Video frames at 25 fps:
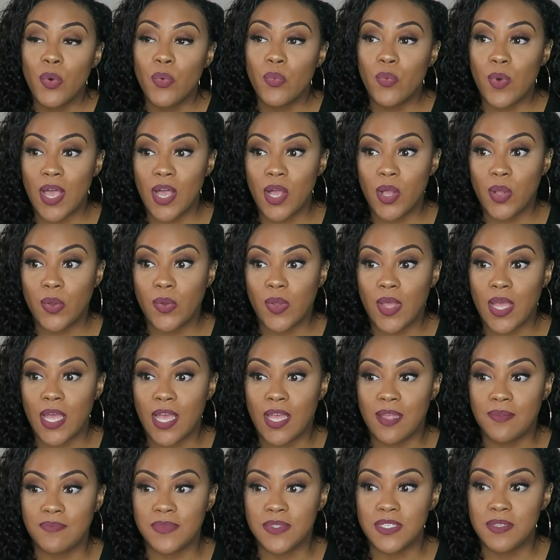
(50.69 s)
Well,
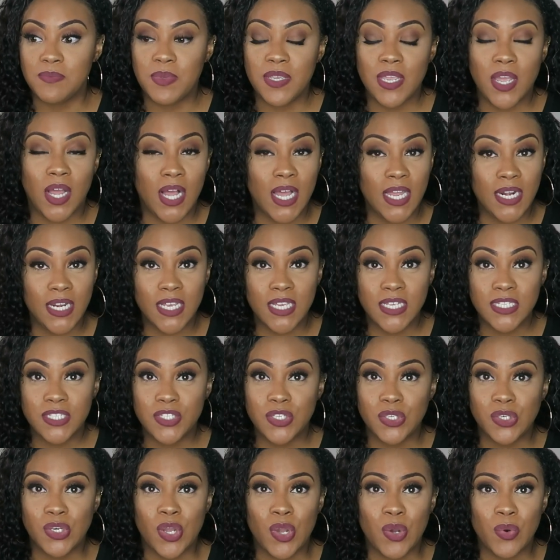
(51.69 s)
to be
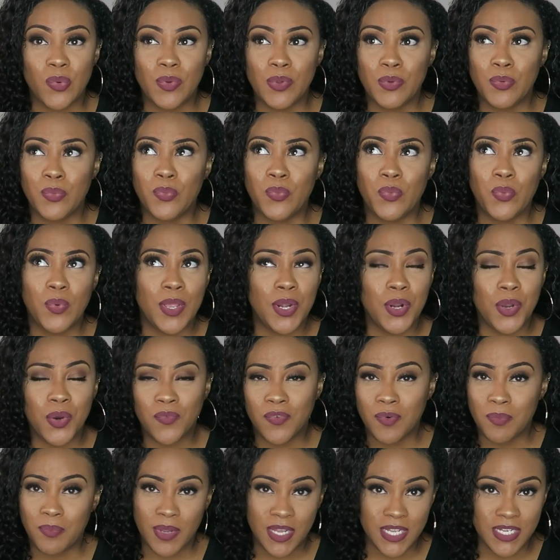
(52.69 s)
honest, you know, we went
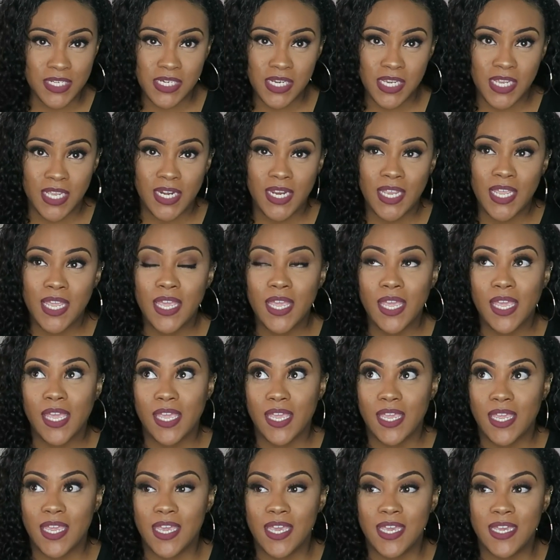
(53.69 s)
over budget,
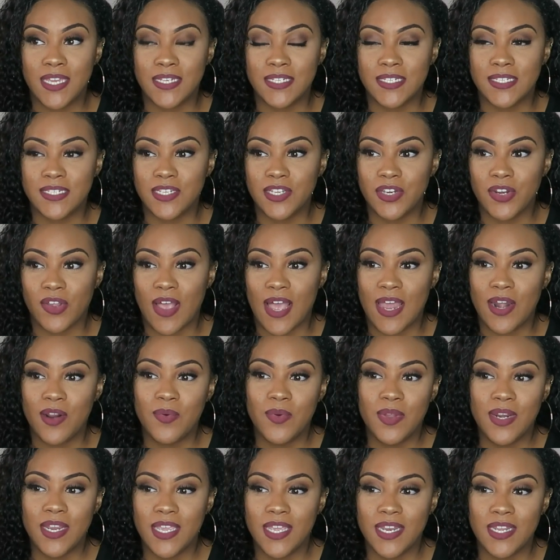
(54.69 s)
and you know, I
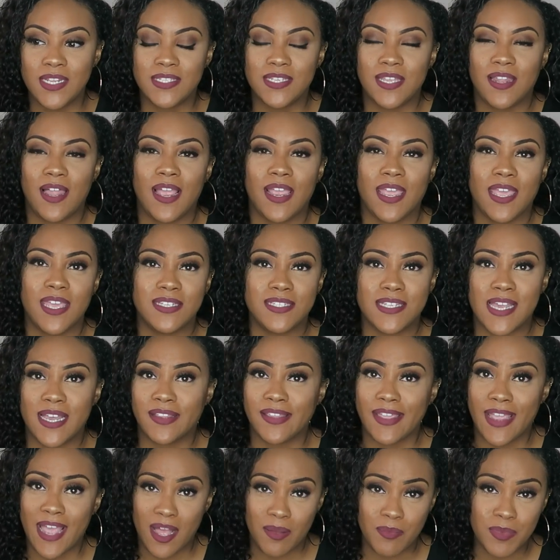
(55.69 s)
don't want to get into
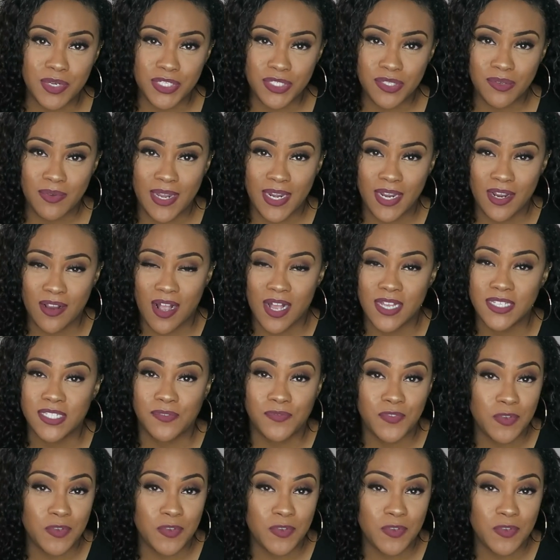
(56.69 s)
exactly how much the wedding cost.